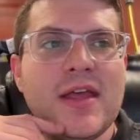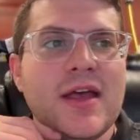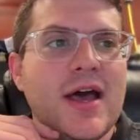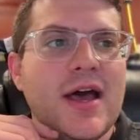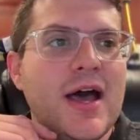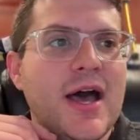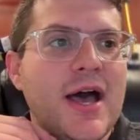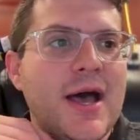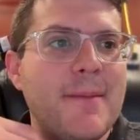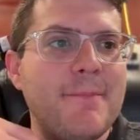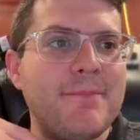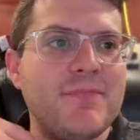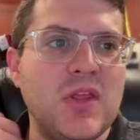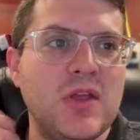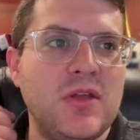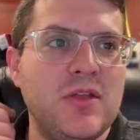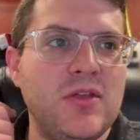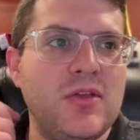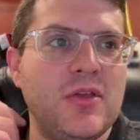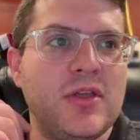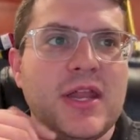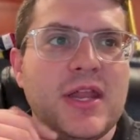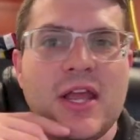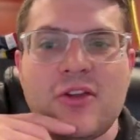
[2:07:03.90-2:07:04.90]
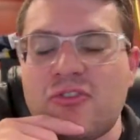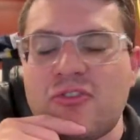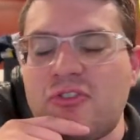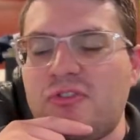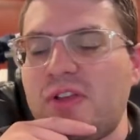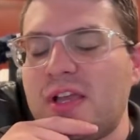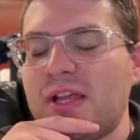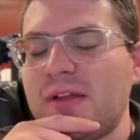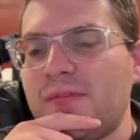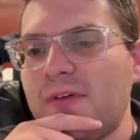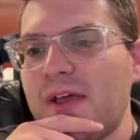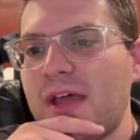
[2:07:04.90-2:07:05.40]
you know, you can actually
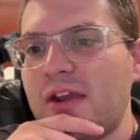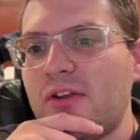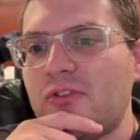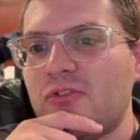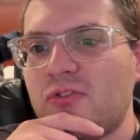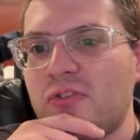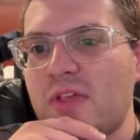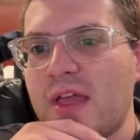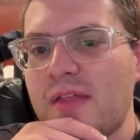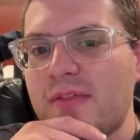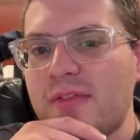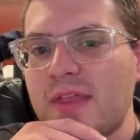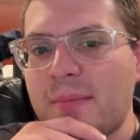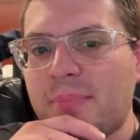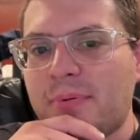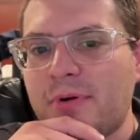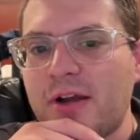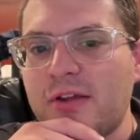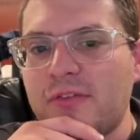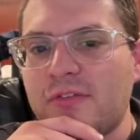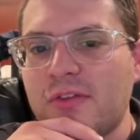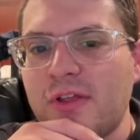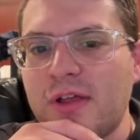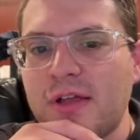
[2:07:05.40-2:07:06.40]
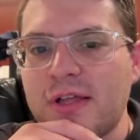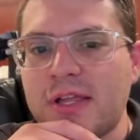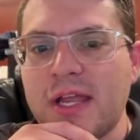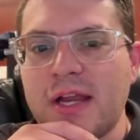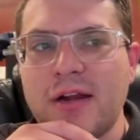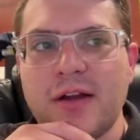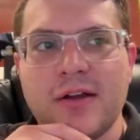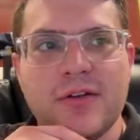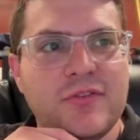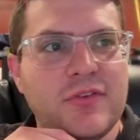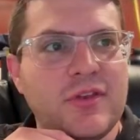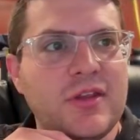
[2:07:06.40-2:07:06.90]
take advantage of that price lock
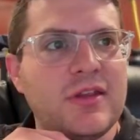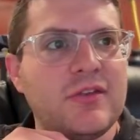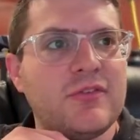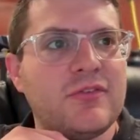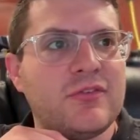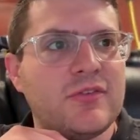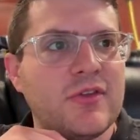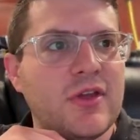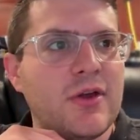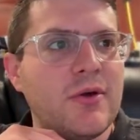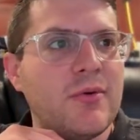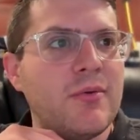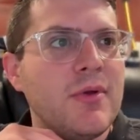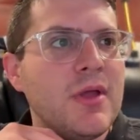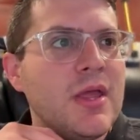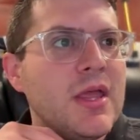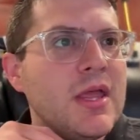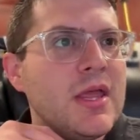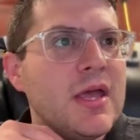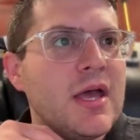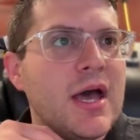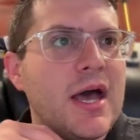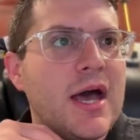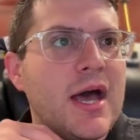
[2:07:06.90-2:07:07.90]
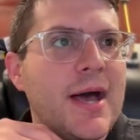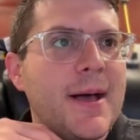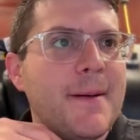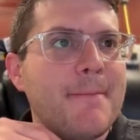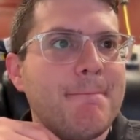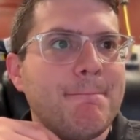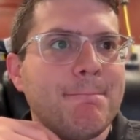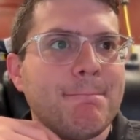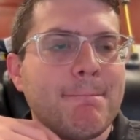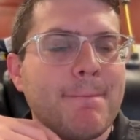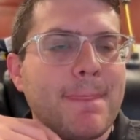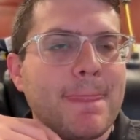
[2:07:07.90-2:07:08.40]
guarantee. So,
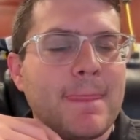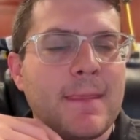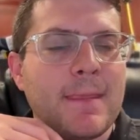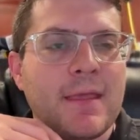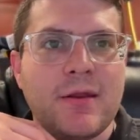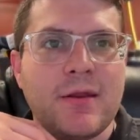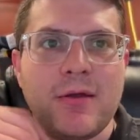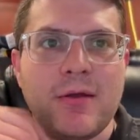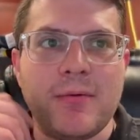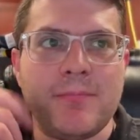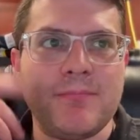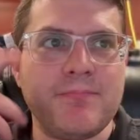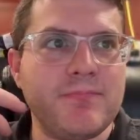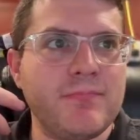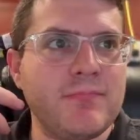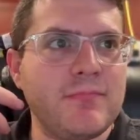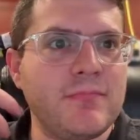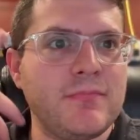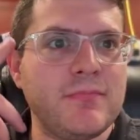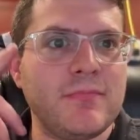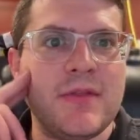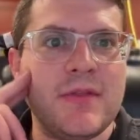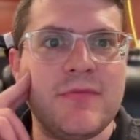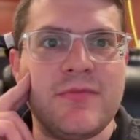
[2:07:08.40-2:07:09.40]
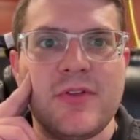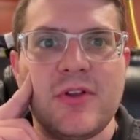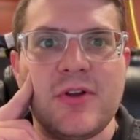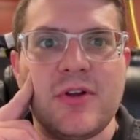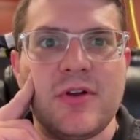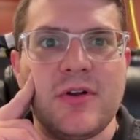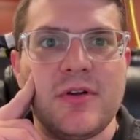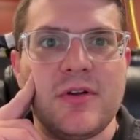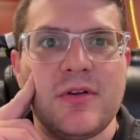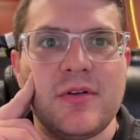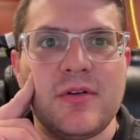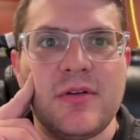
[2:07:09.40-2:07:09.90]
you know, if
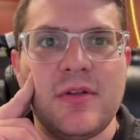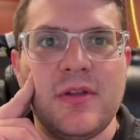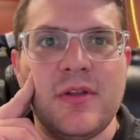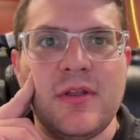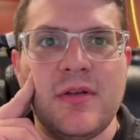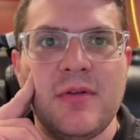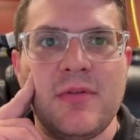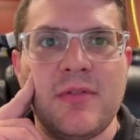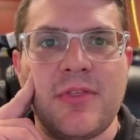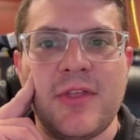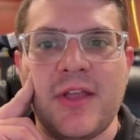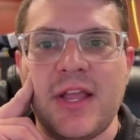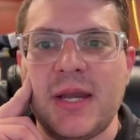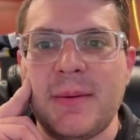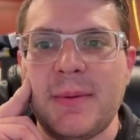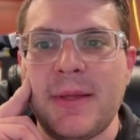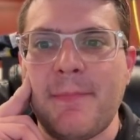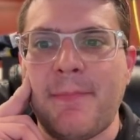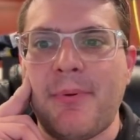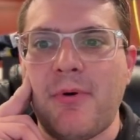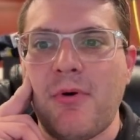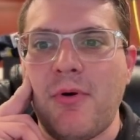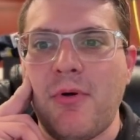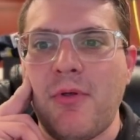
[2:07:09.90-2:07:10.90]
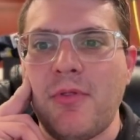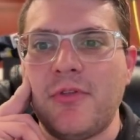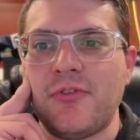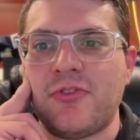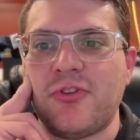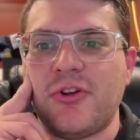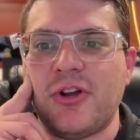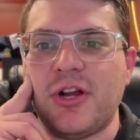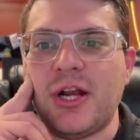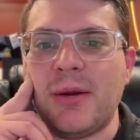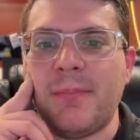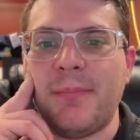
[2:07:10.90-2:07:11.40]
you're, you know, thinking about pulling the
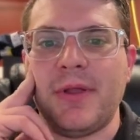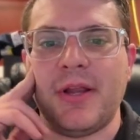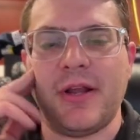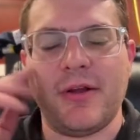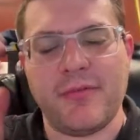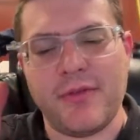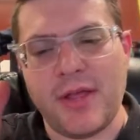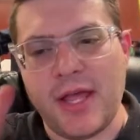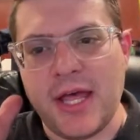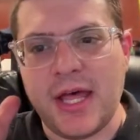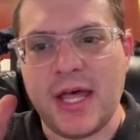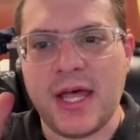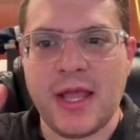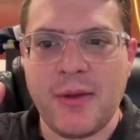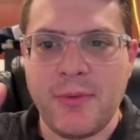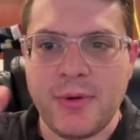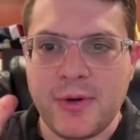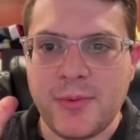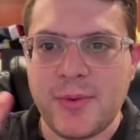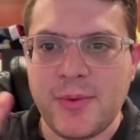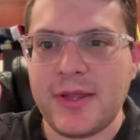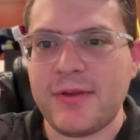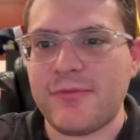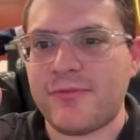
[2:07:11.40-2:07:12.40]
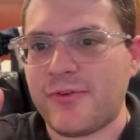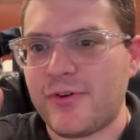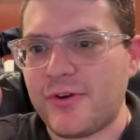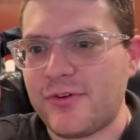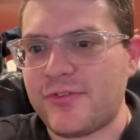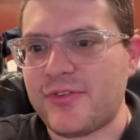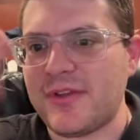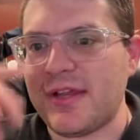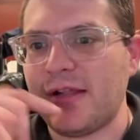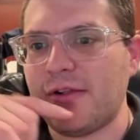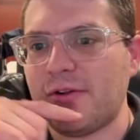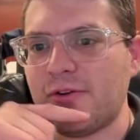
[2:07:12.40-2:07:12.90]
trigger, but you're, I want to wait for a
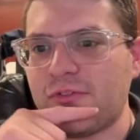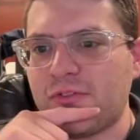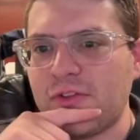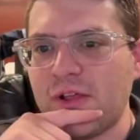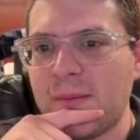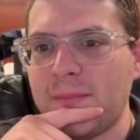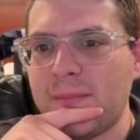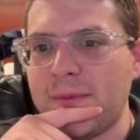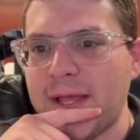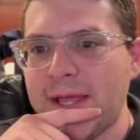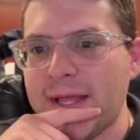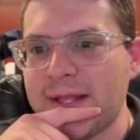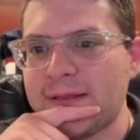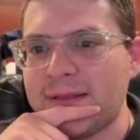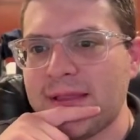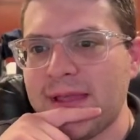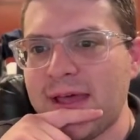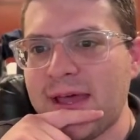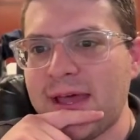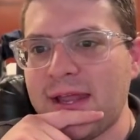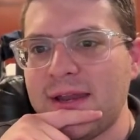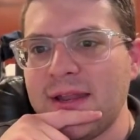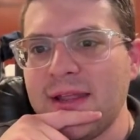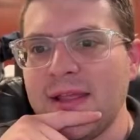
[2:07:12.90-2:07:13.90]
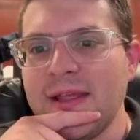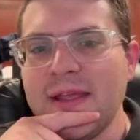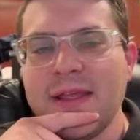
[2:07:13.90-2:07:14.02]
sale or something like that,